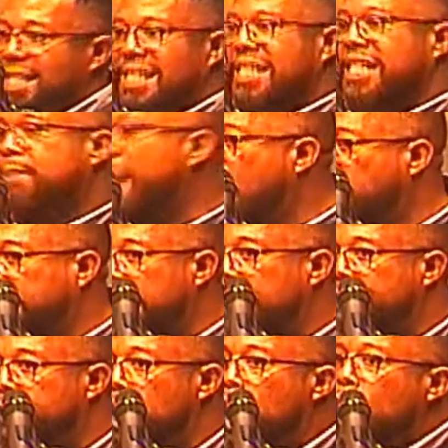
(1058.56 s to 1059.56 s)

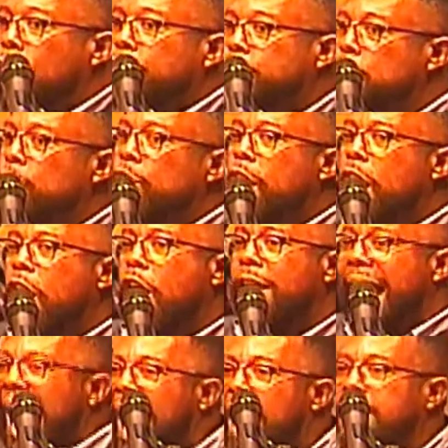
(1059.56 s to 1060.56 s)
spoken, you learn
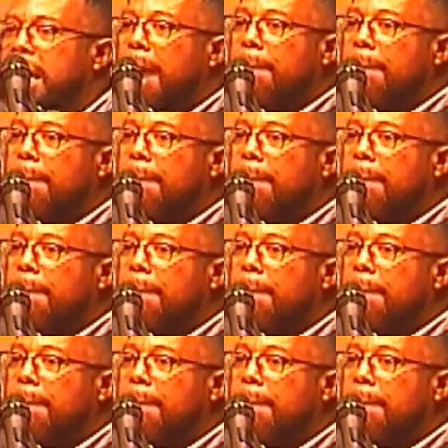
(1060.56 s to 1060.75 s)
how to